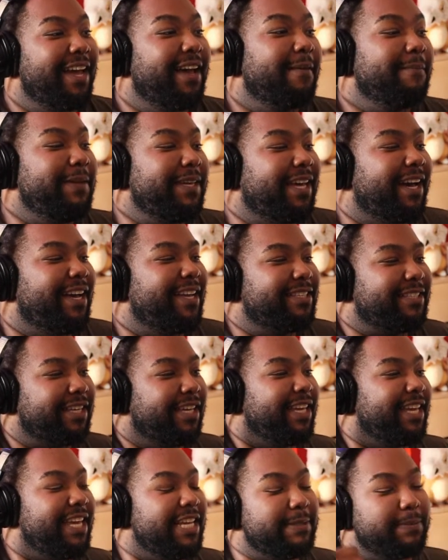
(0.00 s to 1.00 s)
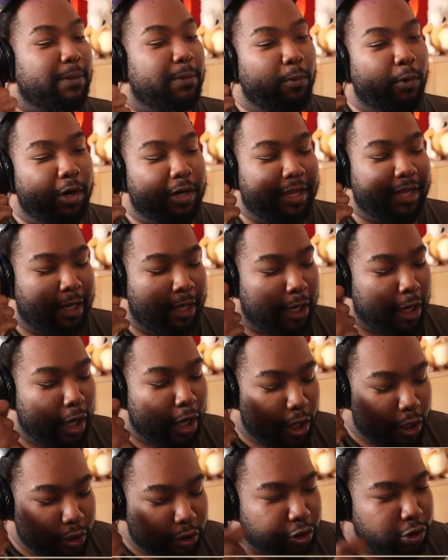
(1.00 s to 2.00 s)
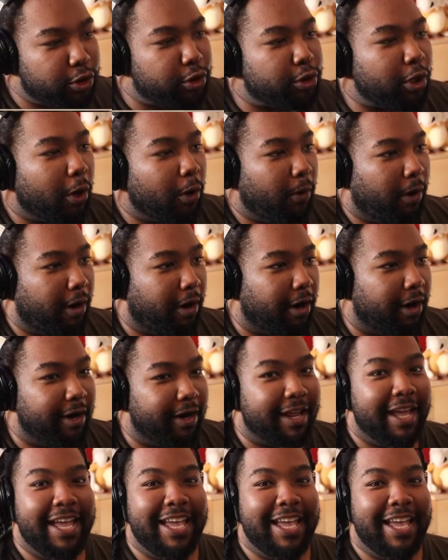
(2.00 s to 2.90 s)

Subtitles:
because he's been working so hard.